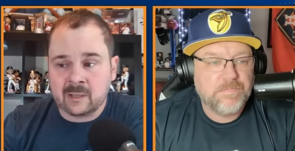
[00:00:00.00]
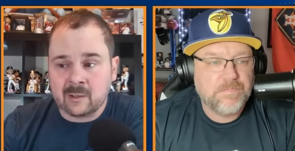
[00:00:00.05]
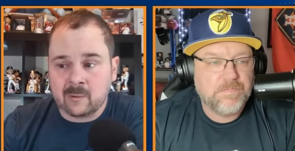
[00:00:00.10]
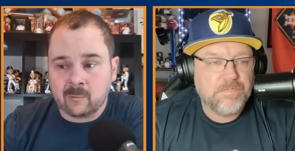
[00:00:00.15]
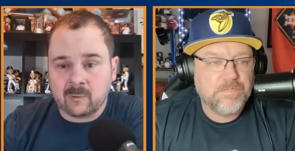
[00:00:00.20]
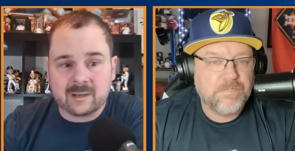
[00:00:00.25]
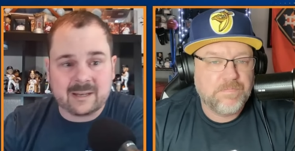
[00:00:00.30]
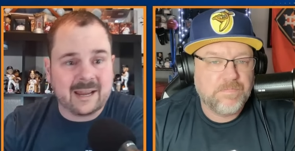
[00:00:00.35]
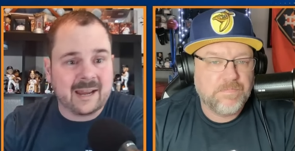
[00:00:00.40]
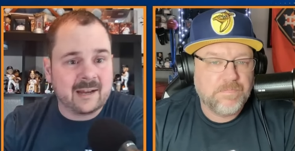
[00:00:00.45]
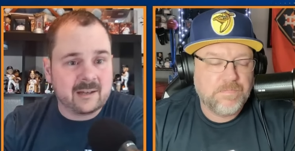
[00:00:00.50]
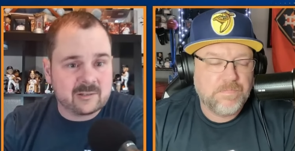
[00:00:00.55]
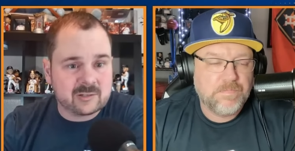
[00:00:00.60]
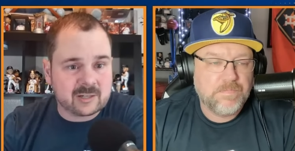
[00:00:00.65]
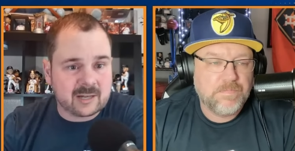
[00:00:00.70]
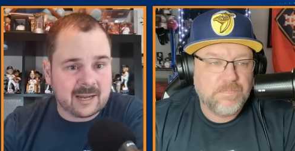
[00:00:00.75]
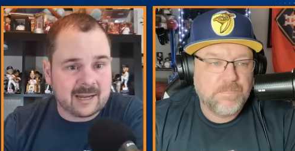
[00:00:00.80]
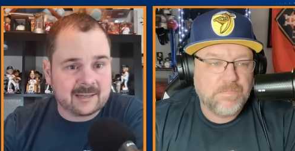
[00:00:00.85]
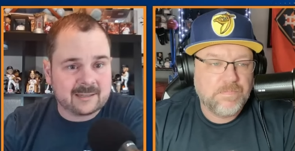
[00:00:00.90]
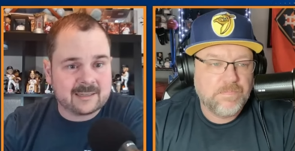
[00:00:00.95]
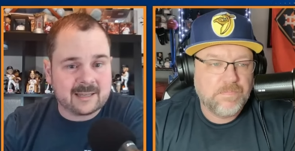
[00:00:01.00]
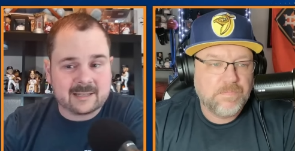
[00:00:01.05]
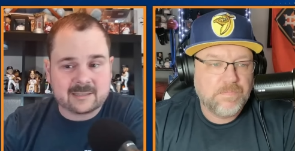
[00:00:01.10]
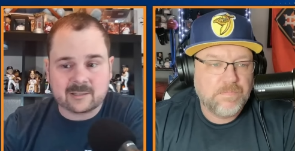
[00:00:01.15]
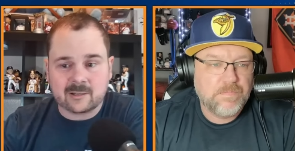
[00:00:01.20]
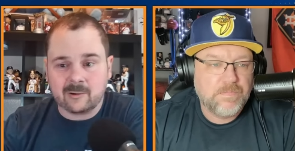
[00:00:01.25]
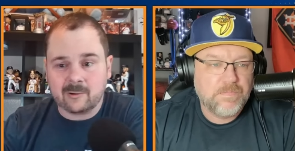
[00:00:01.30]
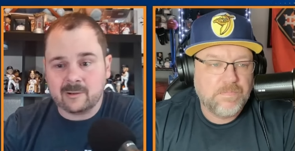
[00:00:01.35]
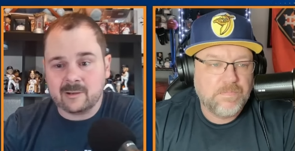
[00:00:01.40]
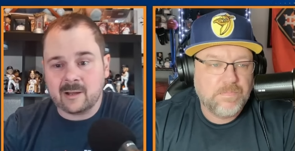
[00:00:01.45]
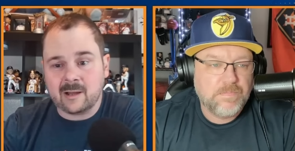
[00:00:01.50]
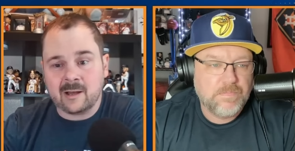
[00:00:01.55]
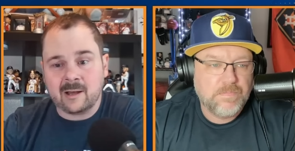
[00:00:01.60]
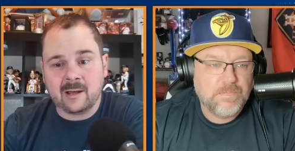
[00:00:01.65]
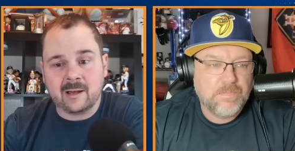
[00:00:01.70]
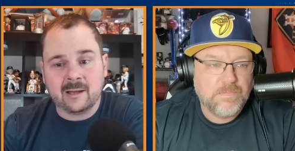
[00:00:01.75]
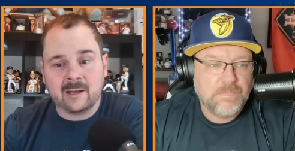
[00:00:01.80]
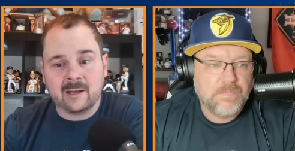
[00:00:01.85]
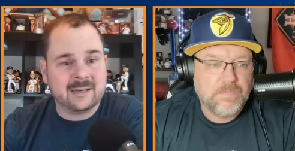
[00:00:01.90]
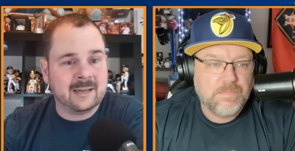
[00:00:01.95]
Speaker 1: what age gate that's going
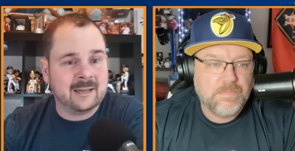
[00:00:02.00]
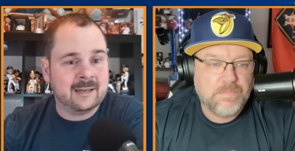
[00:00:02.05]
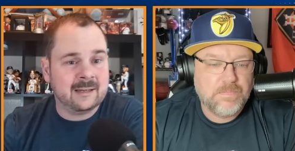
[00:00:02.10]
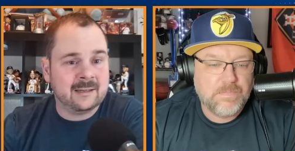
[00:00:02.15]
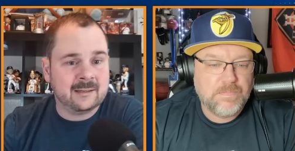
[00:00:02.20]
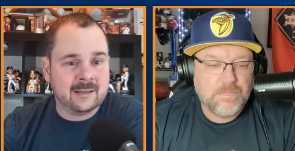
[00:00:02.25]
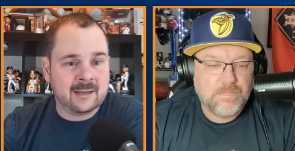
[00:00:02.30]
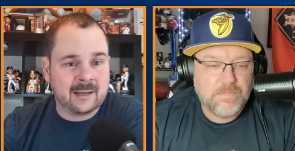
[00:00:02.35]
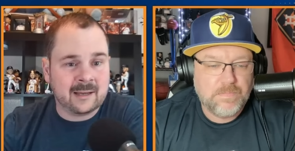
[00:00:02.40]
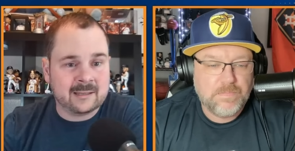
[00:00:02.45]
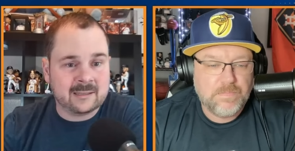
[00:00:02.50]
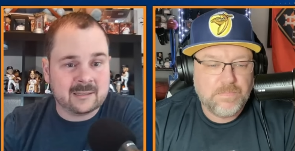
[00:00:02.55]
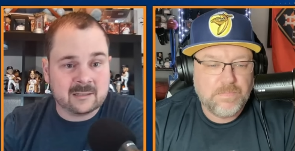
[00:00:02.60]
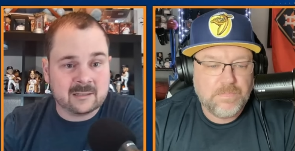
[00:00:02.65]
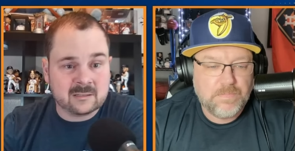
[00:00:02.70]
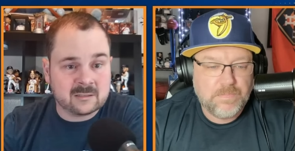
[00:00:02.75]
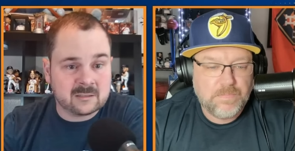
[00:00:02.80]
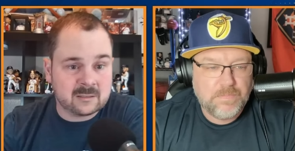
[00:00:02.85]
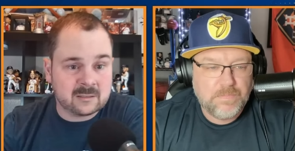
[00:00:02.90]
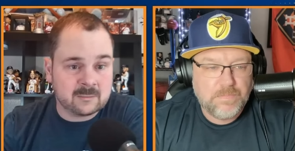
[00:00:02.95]
on in uh, the